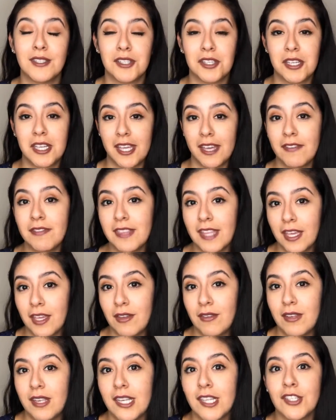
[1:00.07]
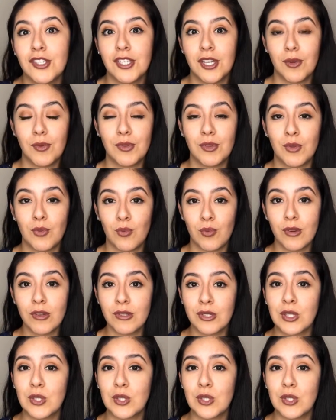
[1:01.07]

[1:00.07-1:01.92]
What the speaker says: your gift that you need to share with the world.